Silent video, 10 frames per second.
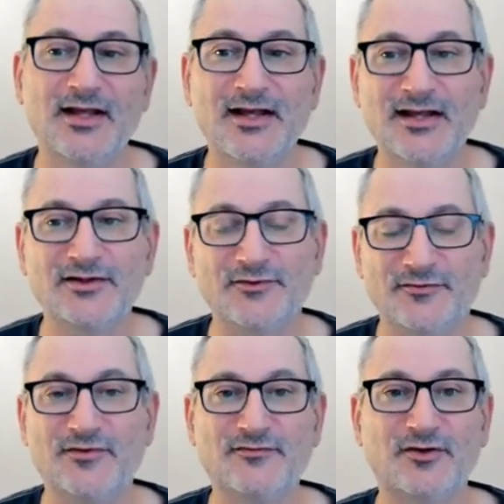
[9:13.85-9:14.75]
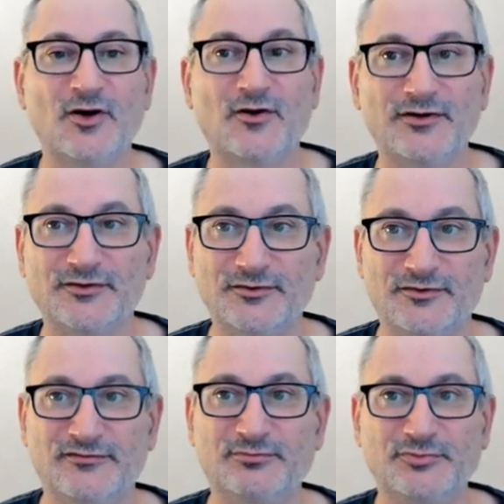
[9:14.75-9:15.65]
So if you've got a sort of
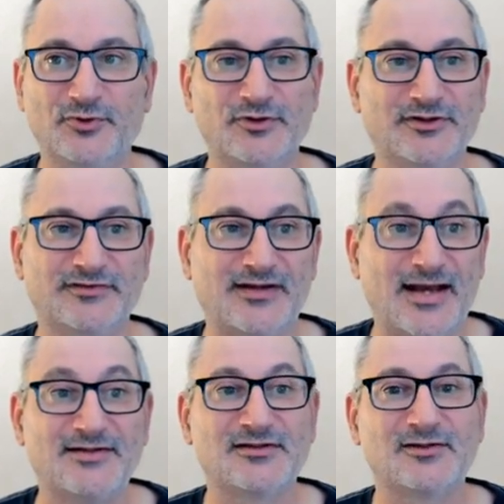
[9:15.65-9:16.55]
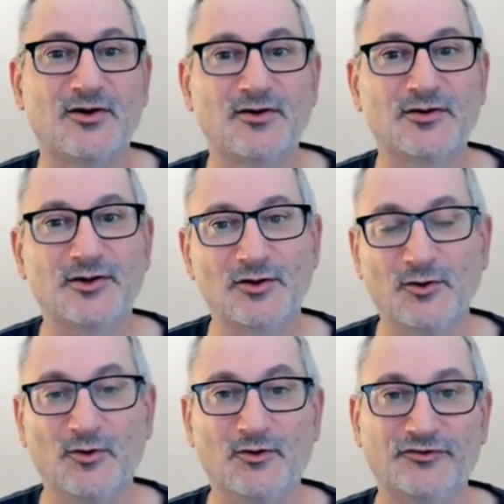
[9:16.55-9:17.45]
product catalog
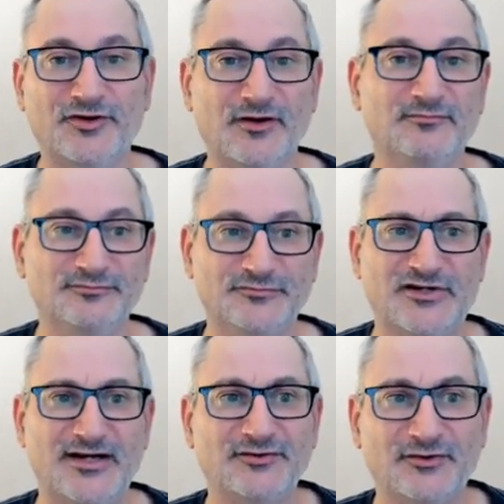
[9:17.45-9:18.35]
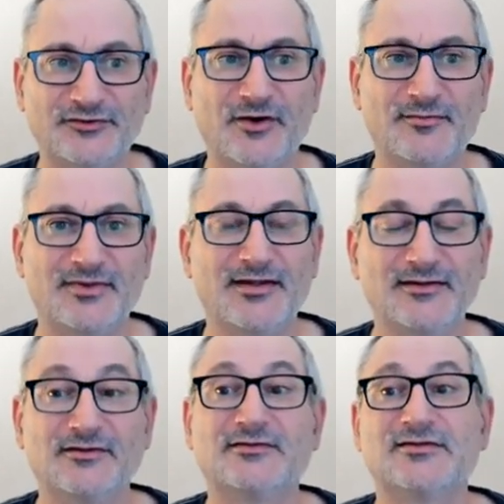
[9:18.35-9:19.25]
or some JSON type thing that
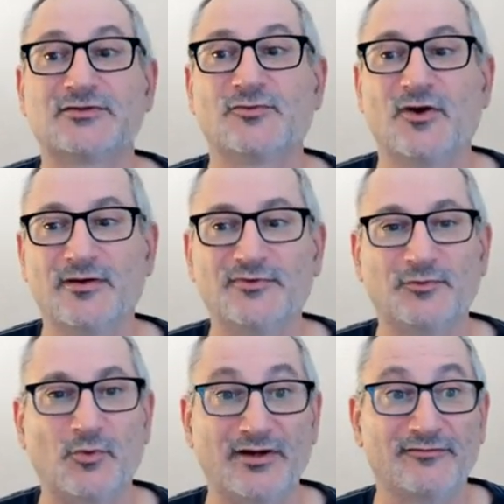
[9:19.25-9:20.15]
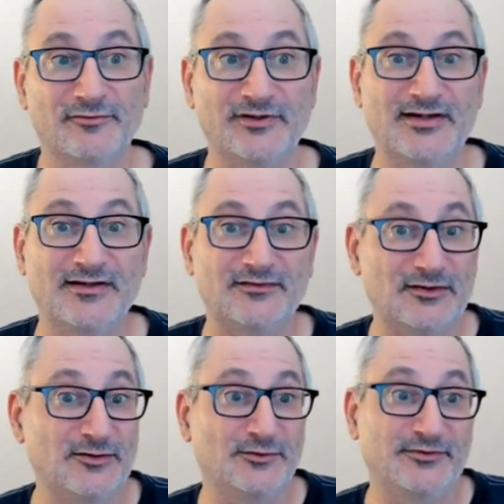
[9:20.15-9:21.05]
describes whatever it is that
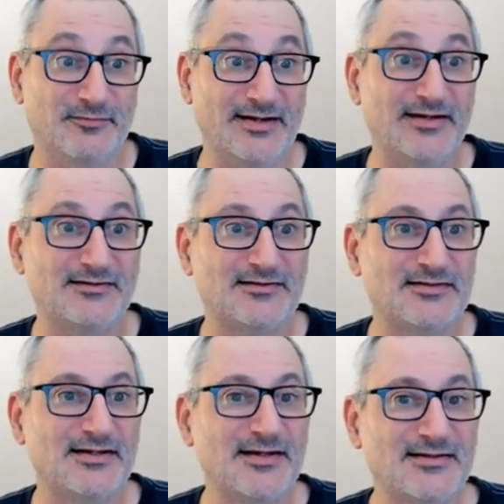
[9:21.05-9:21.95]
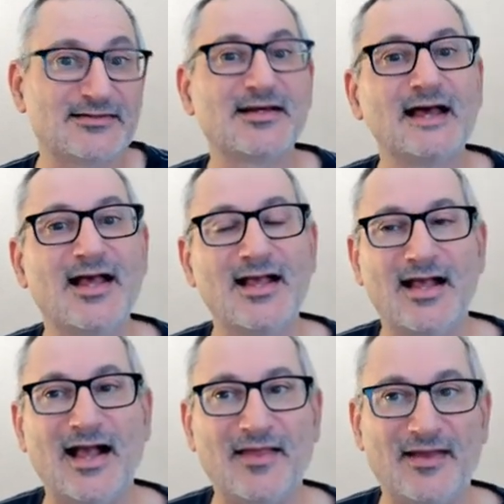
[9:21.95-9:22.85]
your domain entity is,
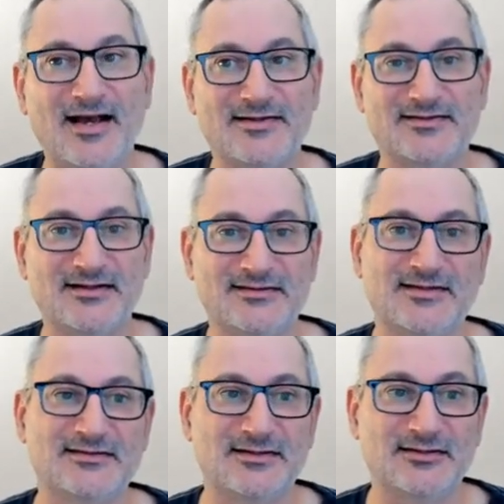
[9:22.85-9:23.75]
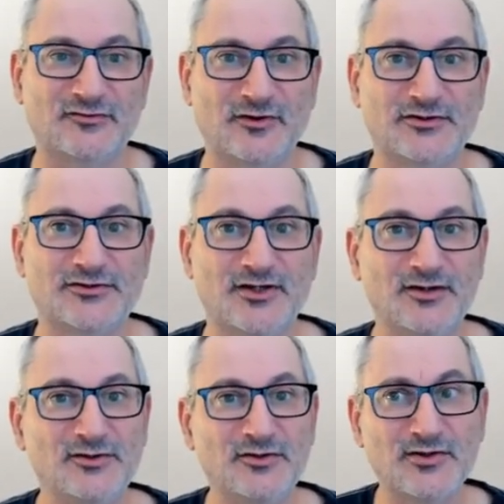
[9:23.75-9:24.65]
and that has an existing structure,
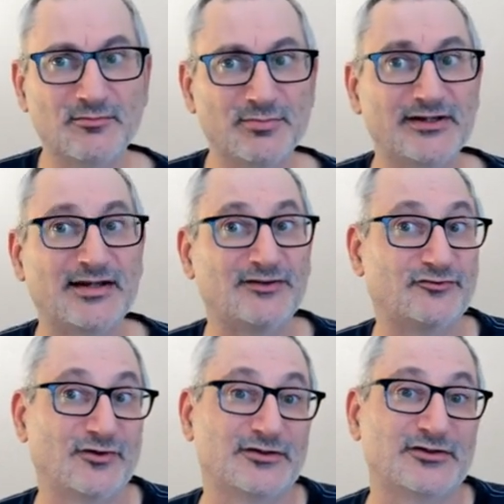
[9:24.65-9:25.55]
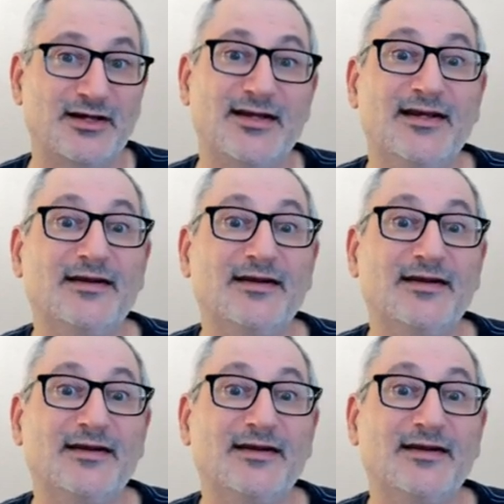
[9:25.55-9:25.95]
you can bring that structure here